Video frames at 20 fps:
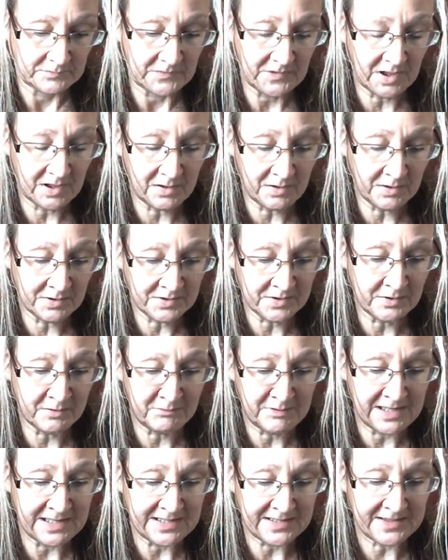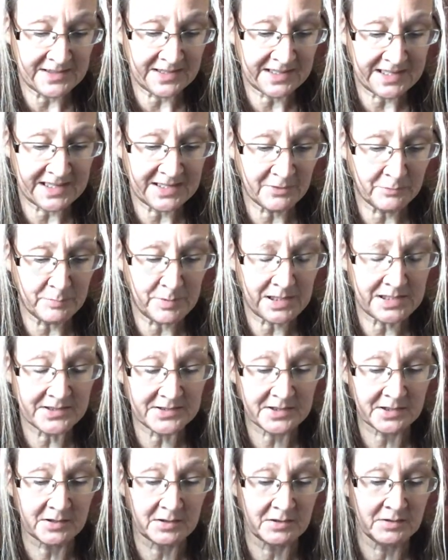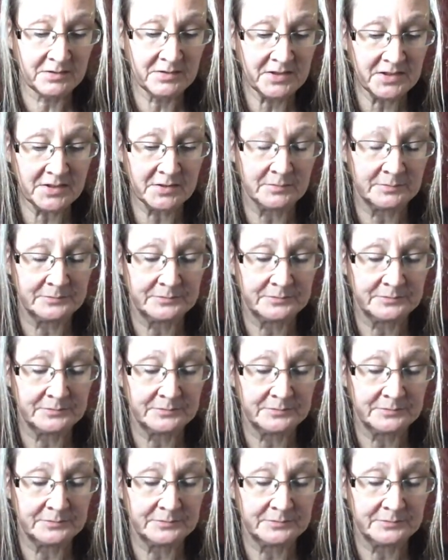Heart of the reading, the King of Pentacles.